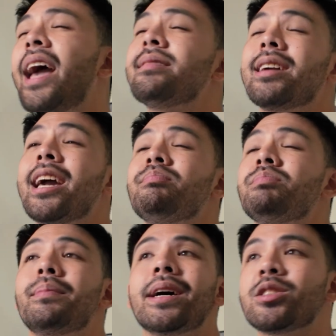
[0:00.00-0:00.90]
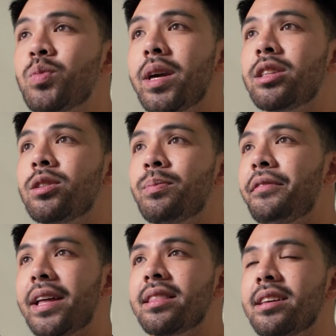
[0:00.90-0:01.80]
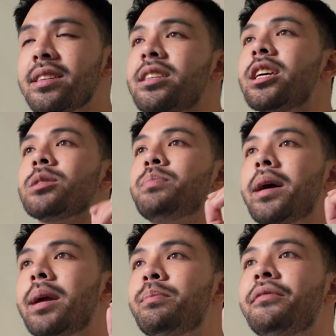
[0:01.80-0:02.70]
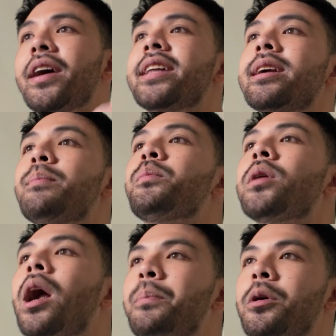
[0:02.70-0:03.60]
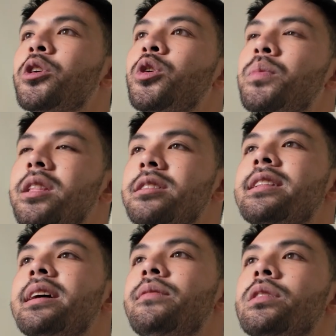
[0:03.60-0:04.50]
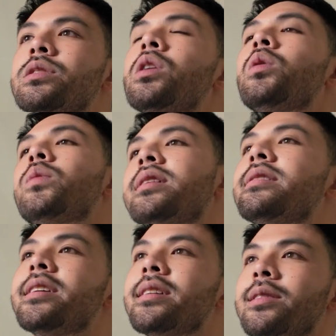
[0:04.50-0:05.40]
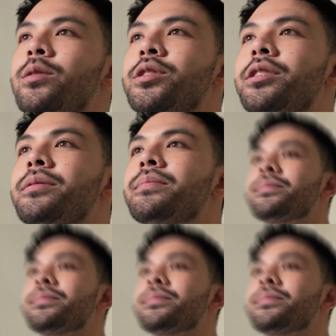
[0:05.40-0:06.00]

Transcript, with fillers: And again, the best way to prevent this is by providing proper humidity levels within the enclosure.